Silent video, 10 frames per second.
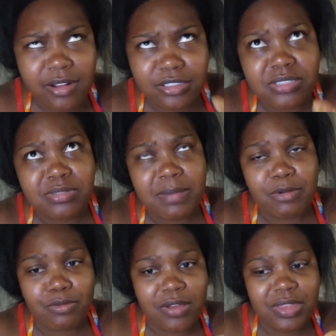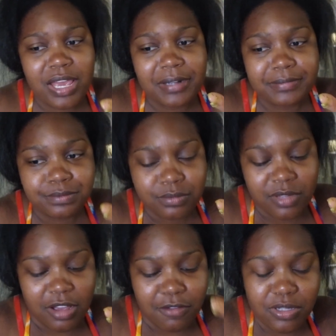or sometime around that,
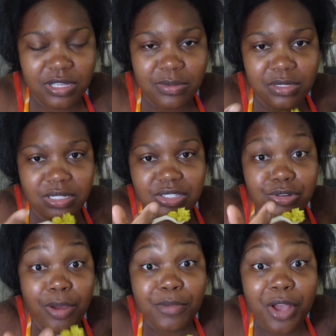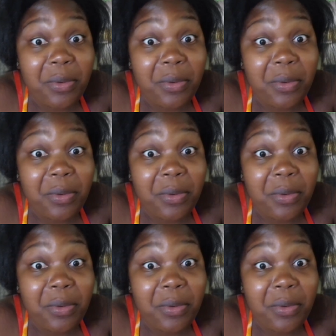of course I was on Instagram, y'all.